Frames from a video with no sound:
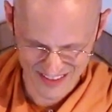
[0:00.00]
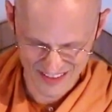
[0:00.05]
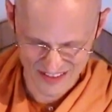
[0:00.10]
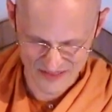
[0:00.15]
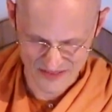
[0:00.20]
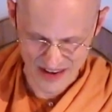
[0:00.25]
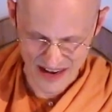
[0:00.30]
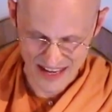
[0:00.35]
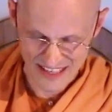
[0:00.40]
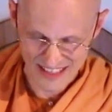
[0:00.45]

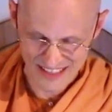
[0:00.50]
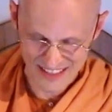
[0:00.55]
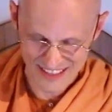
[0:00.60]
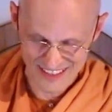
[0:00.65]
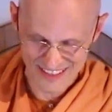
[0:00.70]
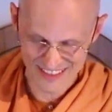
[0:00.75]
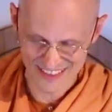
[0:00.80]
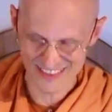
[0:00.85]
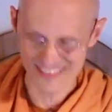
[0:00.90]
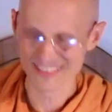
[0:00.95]

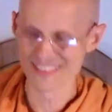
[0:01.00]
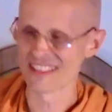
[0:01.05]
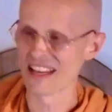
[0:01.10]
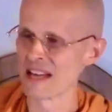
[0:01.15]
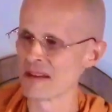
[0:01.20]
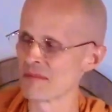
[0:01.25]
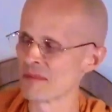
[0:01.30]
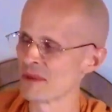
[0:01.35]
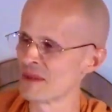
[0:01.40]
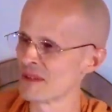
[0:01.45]
Finally, the
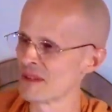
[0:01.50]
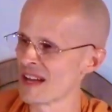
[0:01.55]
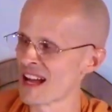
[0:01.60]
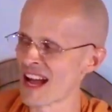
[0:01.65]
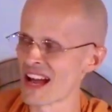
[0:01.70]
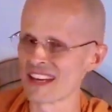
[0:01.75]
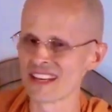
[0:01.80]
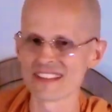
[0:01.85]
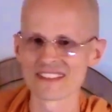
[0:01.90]
disciple had